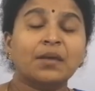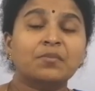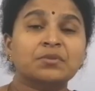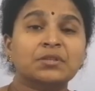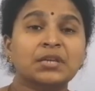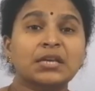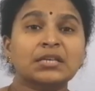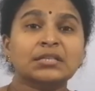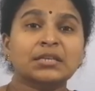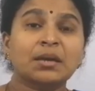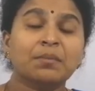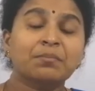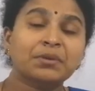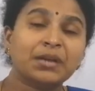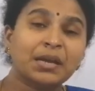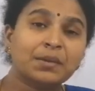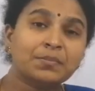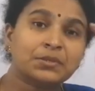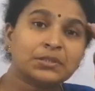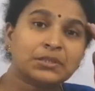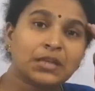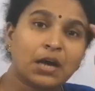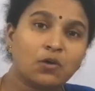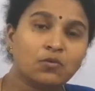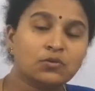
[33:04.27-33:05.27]
times
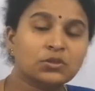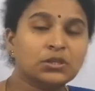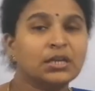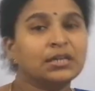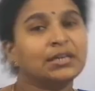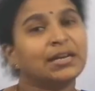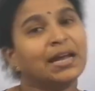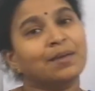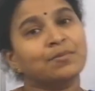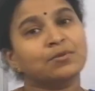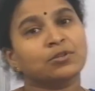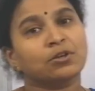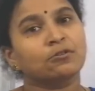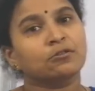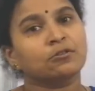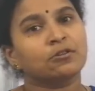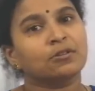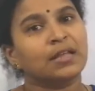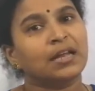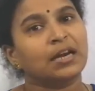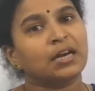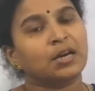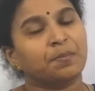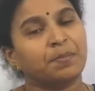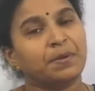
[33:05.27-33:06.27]
sometimes 1000 times also
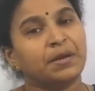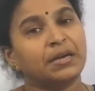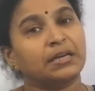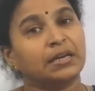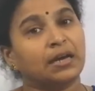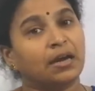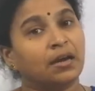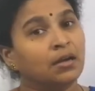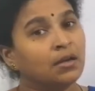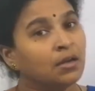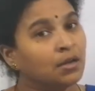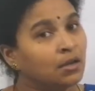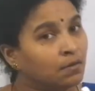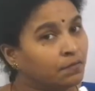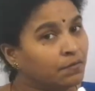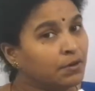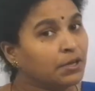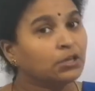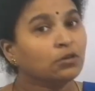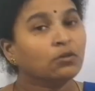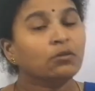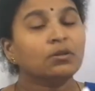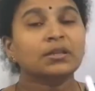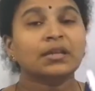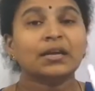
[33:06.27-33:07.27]
they'll repeat.
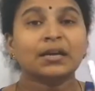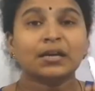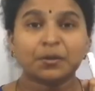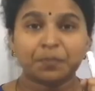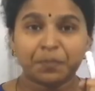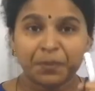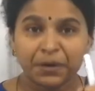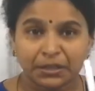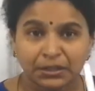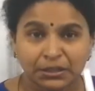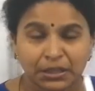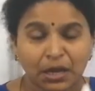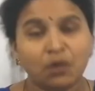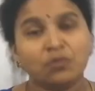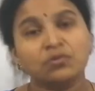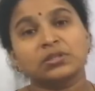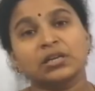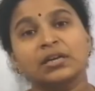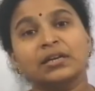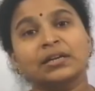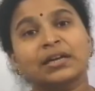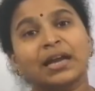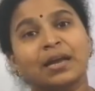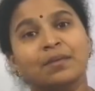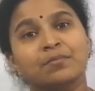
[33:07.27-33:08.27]
We told they'll repeat
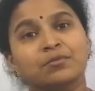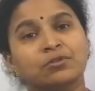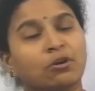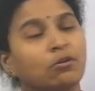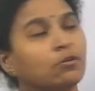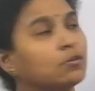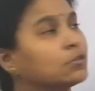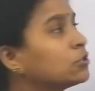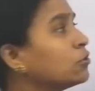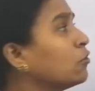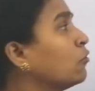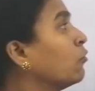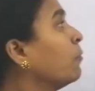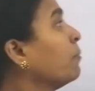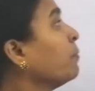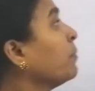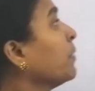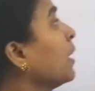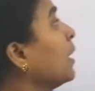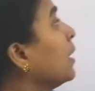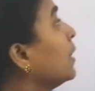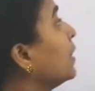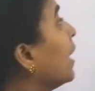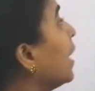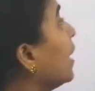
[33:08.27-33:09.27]
1000 times also.
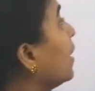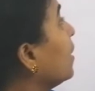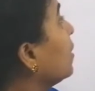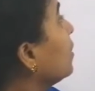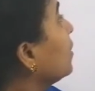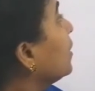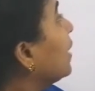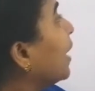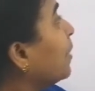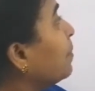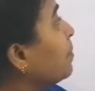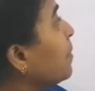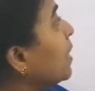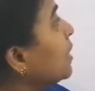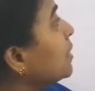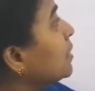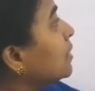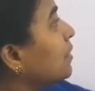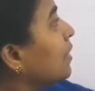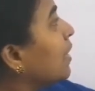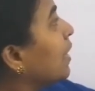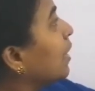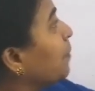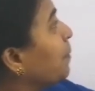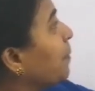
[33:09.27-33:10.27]
Then that means
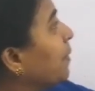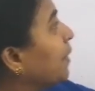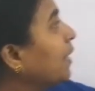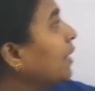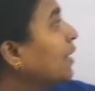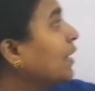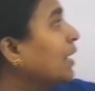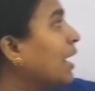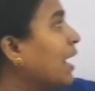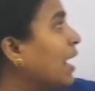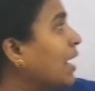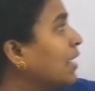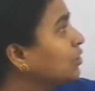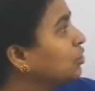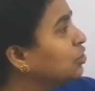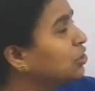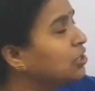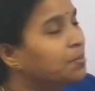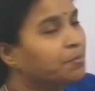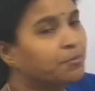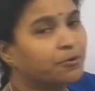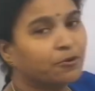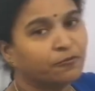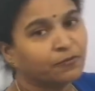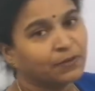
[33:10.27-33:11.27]
they are repeating large
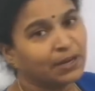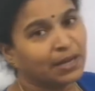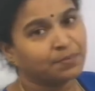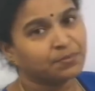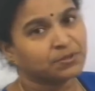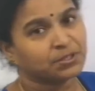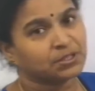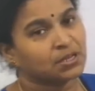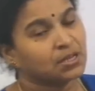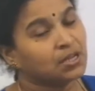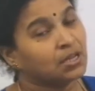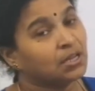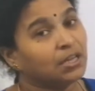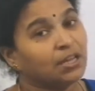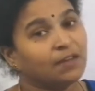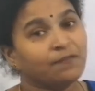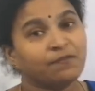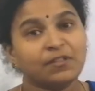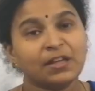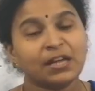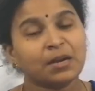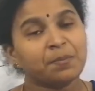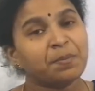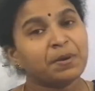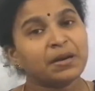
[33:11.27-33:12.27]
number of times. If
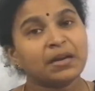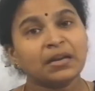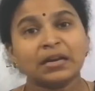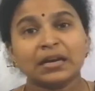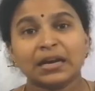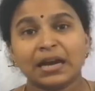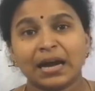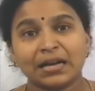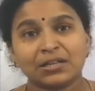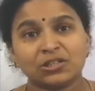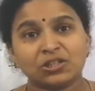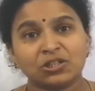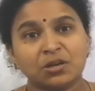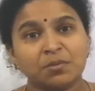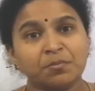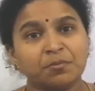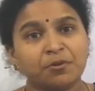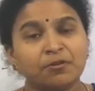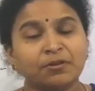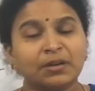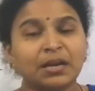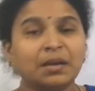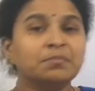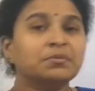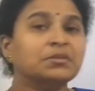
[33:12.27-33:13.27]
they are repeating large
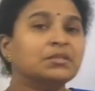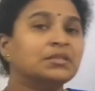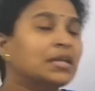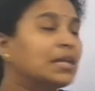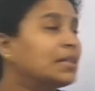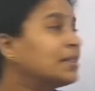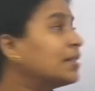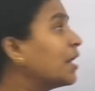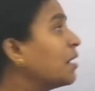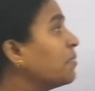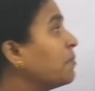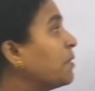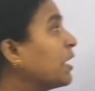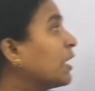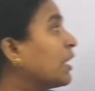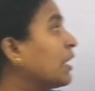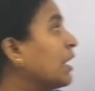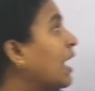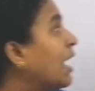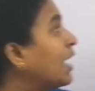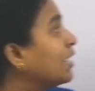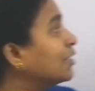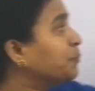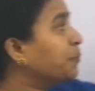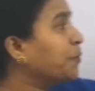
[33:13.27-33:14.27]
number of times, then they'll make
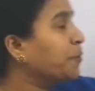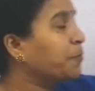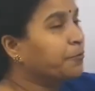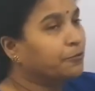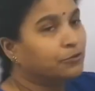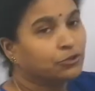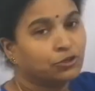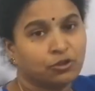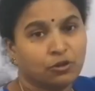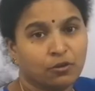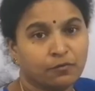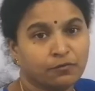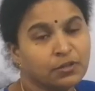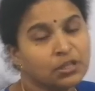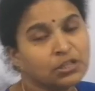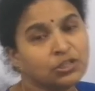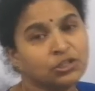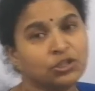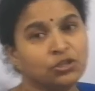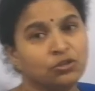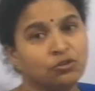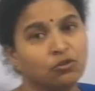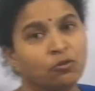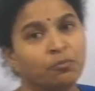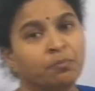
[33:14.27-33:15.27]
large proportion of the
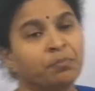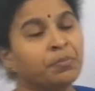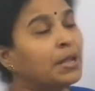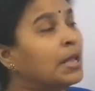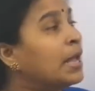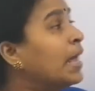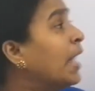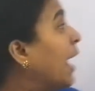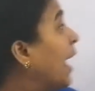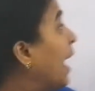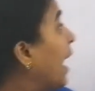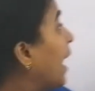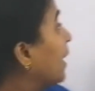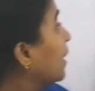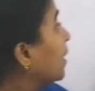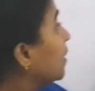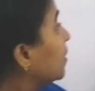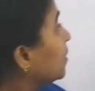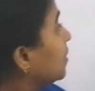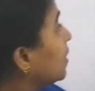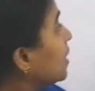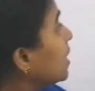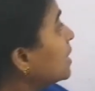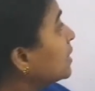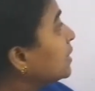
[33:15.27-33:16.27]
genome. And
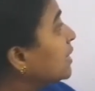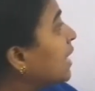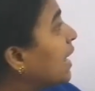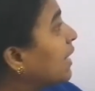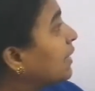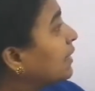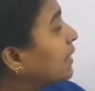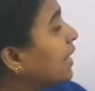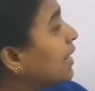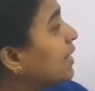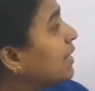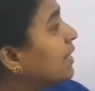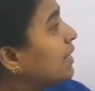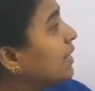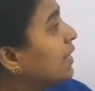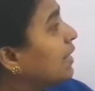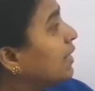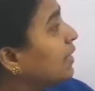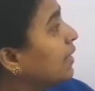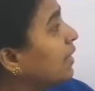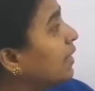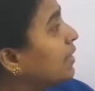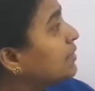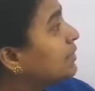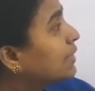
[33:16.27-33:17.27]
these satellite
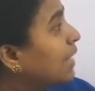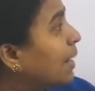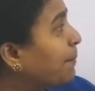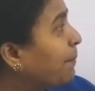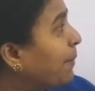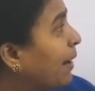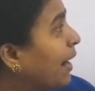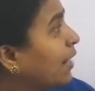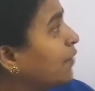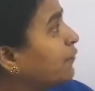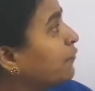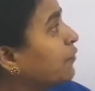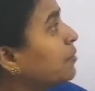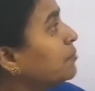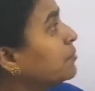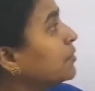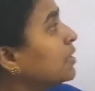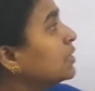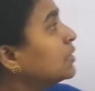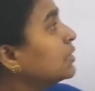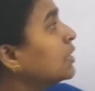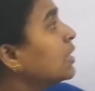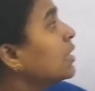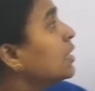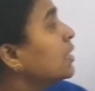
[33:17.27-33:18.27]
DNAs, apart from
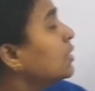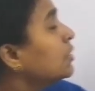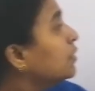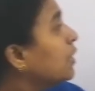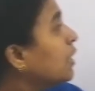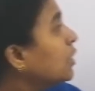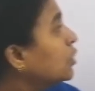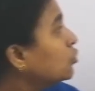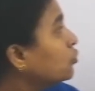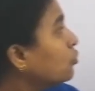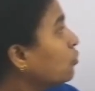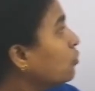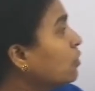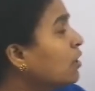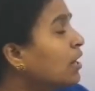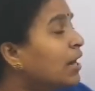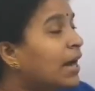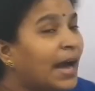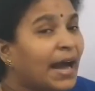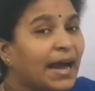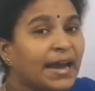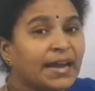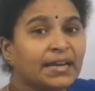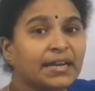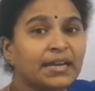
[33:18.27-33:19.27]
this, they show
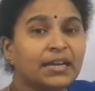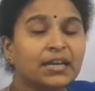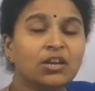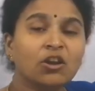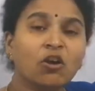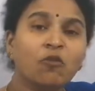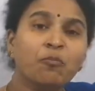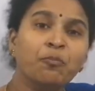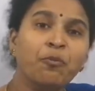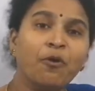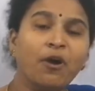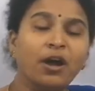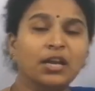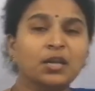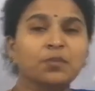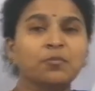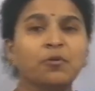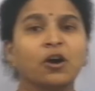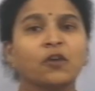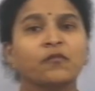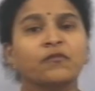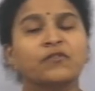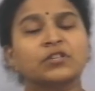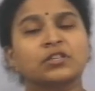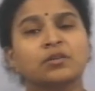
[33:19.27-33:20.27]
high degree of
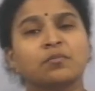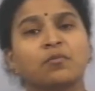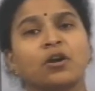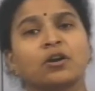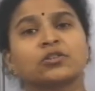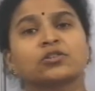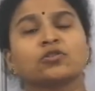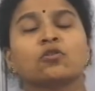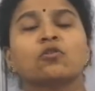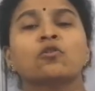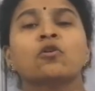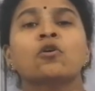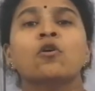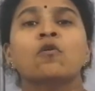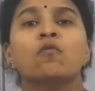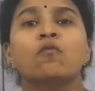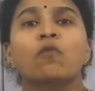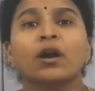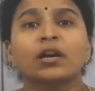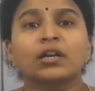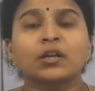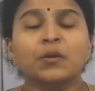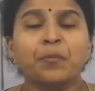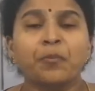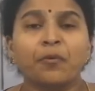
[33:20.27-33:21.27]
polymorphism also.
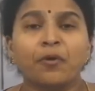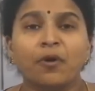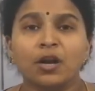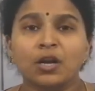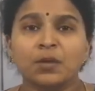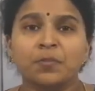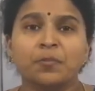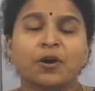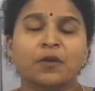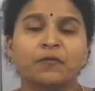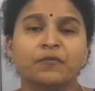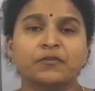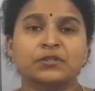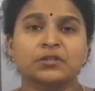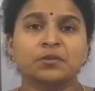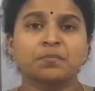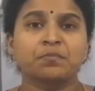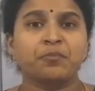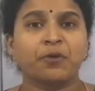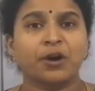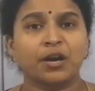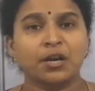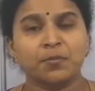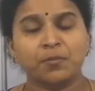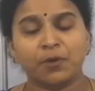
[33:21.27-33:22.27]
What is polymorphism?
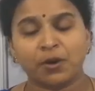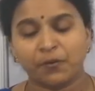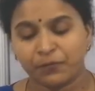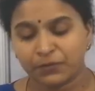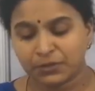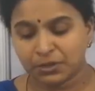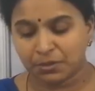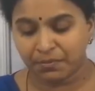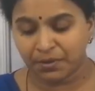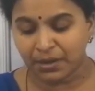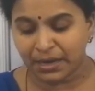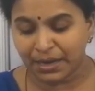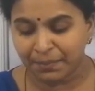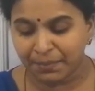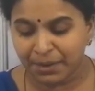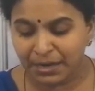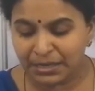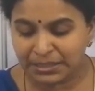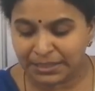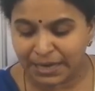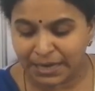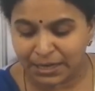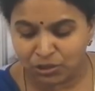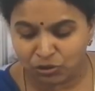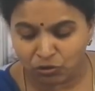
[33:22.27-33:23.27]
Polymorphism, I
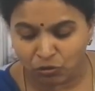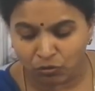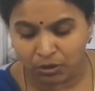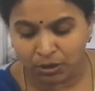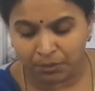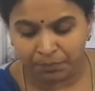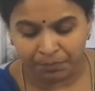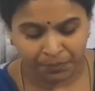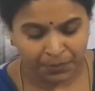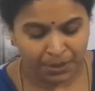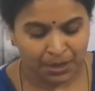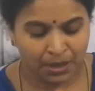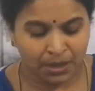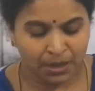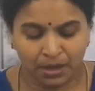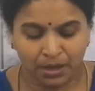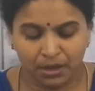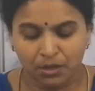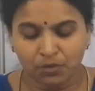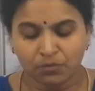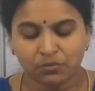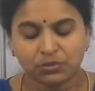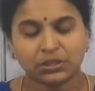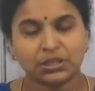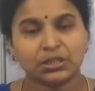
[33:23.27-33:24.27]
mean, I told
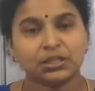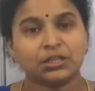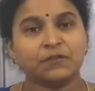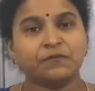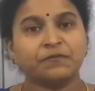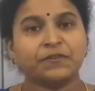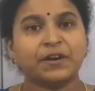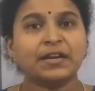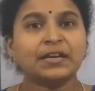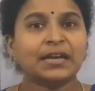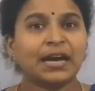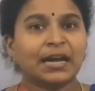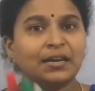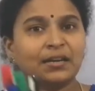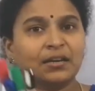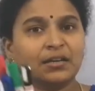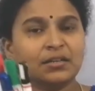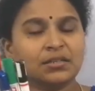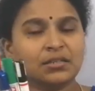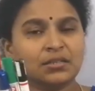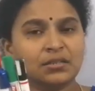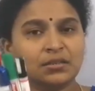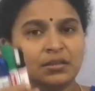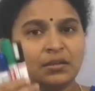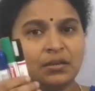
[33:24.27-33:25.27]
using different
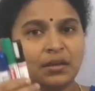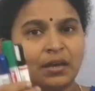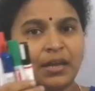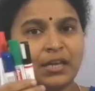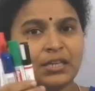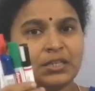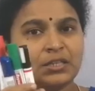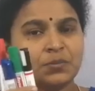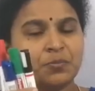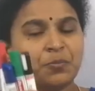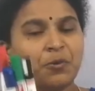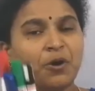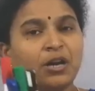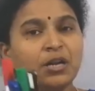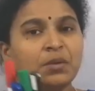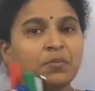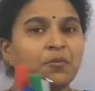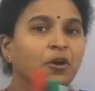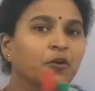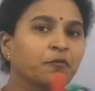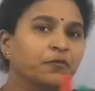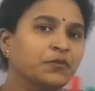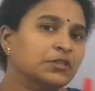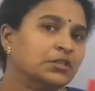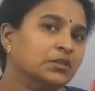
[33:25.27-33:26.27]
colors is
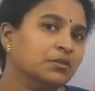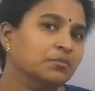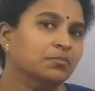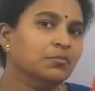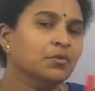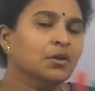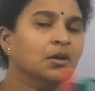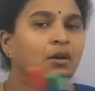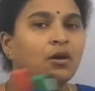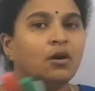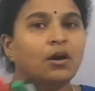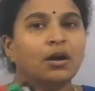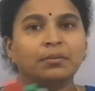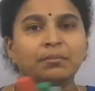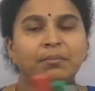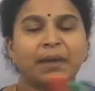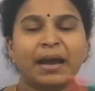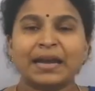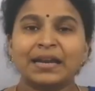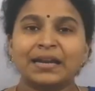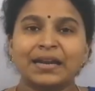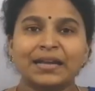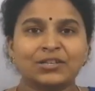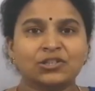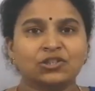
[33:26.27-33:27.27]
polymorphism. On
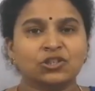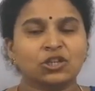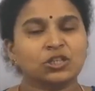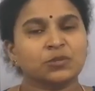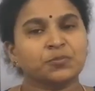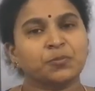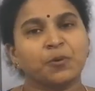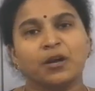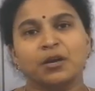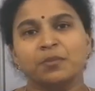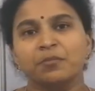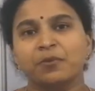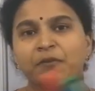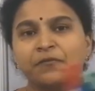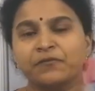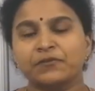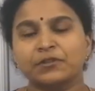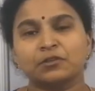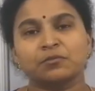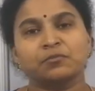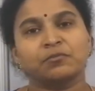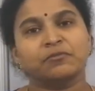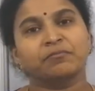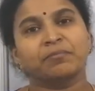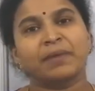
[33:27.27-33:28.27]
my lectures,
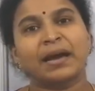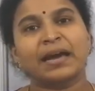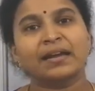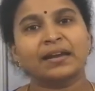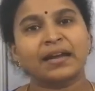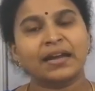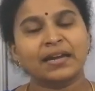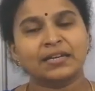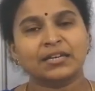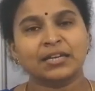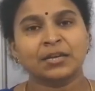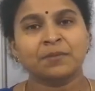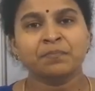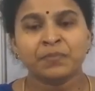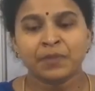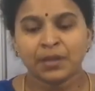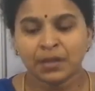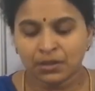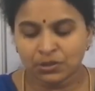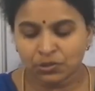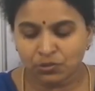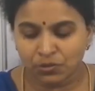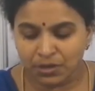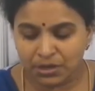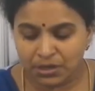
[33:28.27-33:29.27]
polymorphism of my writing.
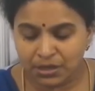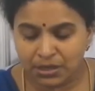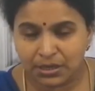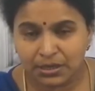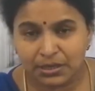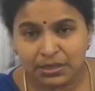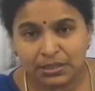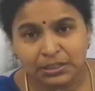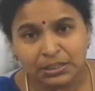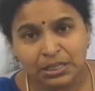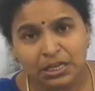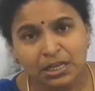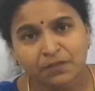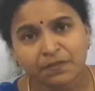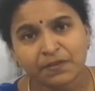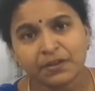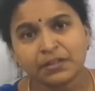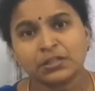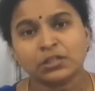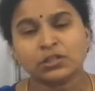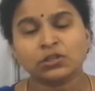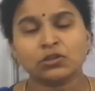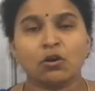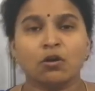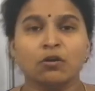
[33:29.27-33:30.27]
So in DNA
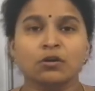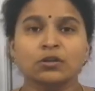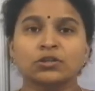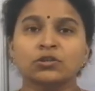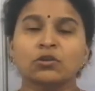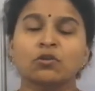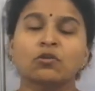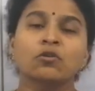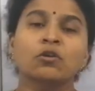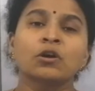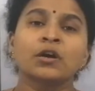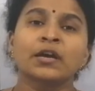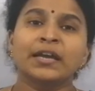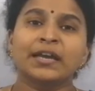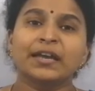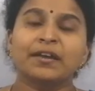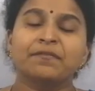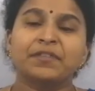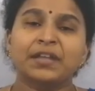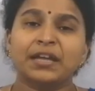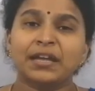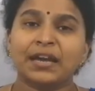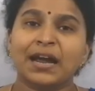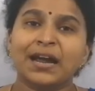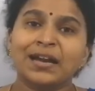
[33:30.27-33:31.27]
sequences also,
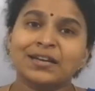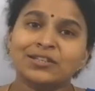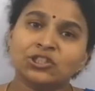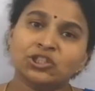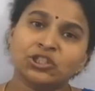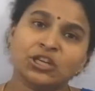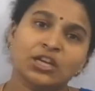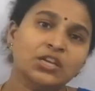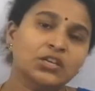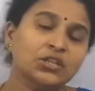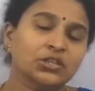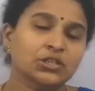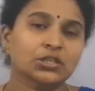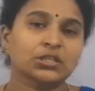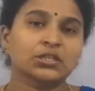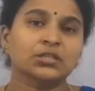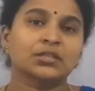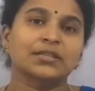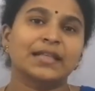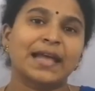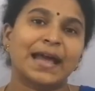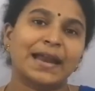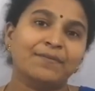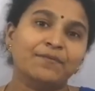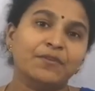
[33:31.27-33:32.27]
if there are changes,
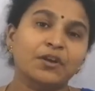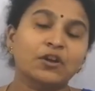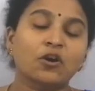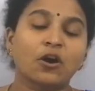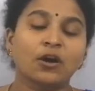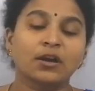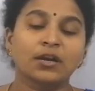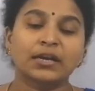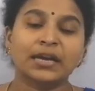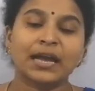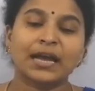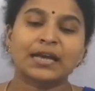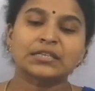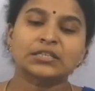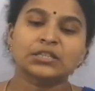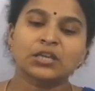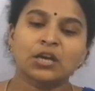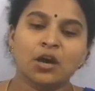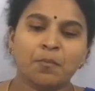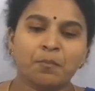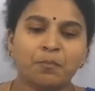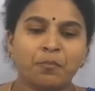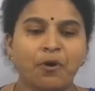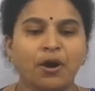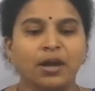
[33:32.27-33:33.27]
then we call it as
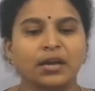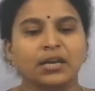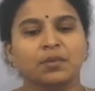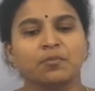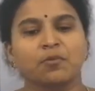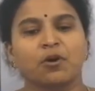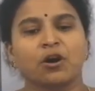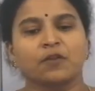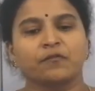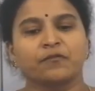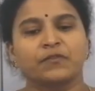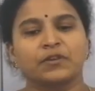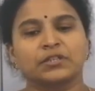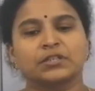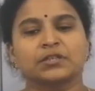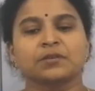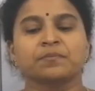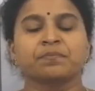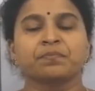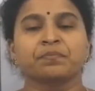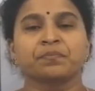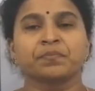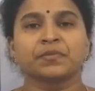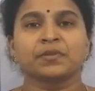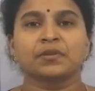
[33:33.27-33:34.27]

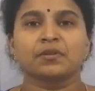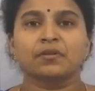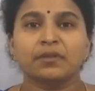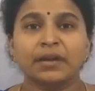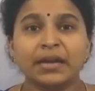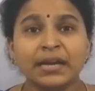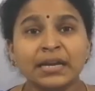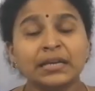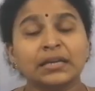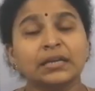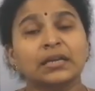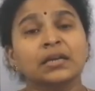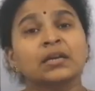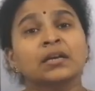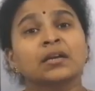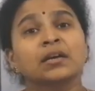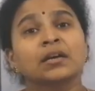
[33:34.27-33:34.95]
polymorphism, right?